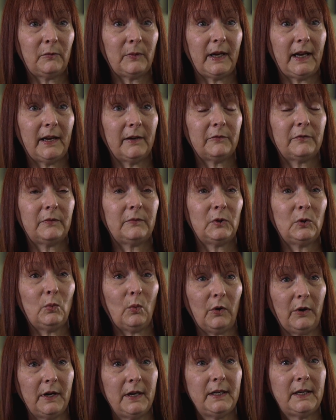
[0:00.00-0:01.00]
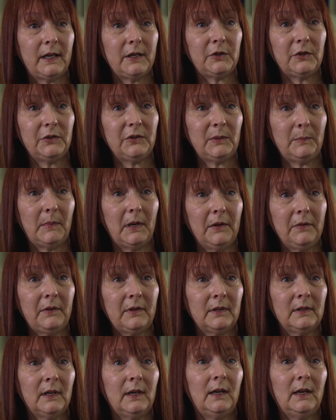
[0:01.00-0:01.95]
We have 2 orientations a month.